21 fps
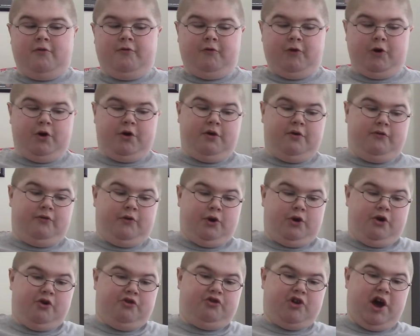
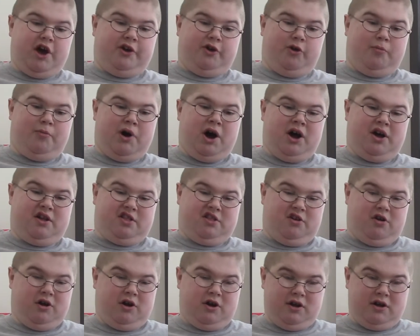For Shadow
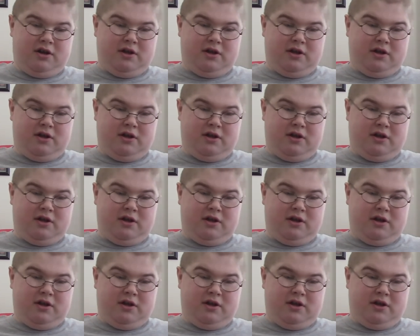Boxer.